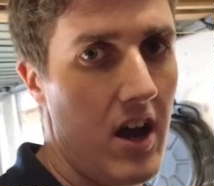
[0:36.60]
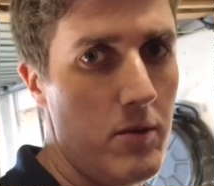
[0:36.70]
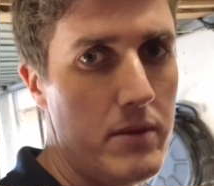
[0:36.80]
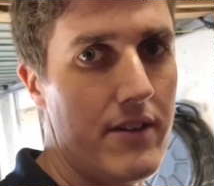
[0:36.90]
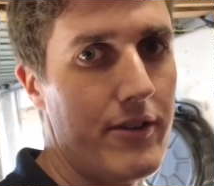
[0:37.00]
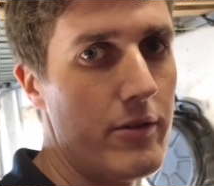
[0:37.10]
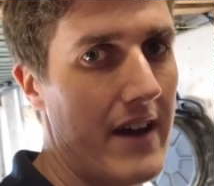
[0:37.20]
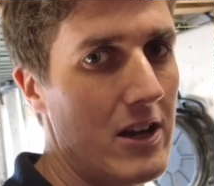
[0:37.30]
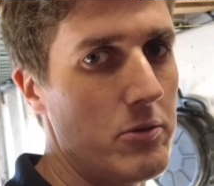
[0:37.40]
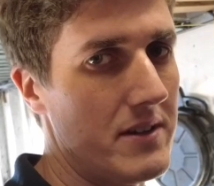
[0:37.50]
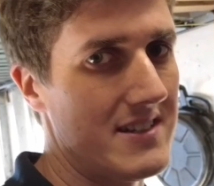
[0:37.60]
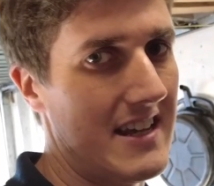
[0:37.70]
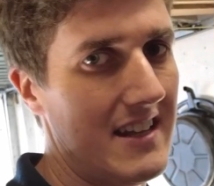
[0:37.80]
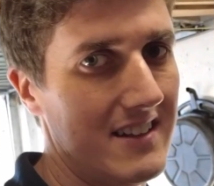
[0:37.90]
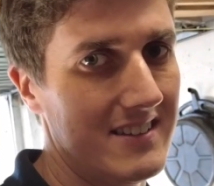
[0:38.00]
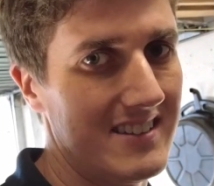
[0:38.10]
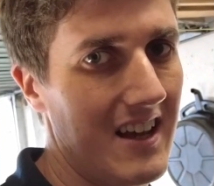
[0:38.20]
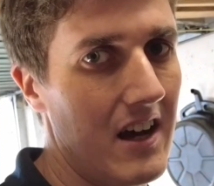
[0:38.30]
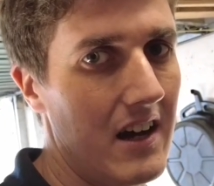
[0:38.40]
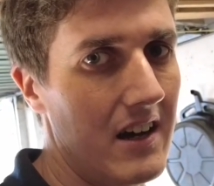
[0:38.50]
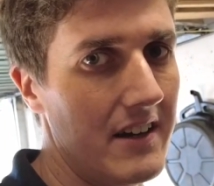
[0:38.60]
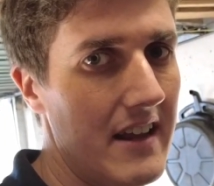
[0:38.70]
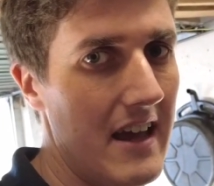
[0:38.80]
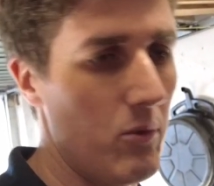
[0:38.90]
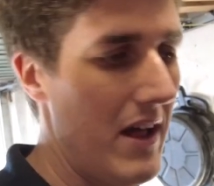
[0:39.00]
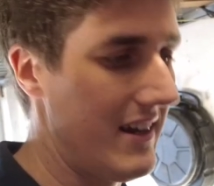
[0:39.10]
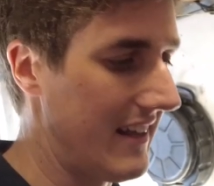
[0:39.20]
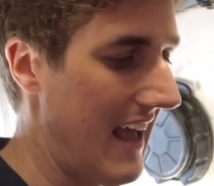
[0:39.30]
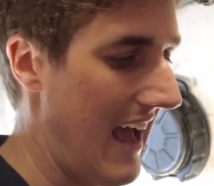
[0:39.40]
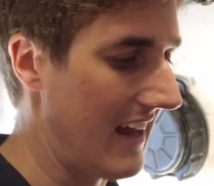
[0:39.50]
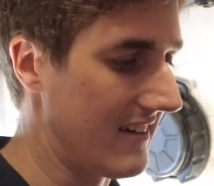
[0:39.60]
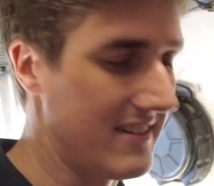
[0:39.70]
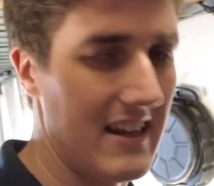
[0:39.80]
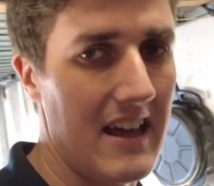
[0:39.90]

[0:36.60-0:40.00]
taught me a few valuable skills on welding and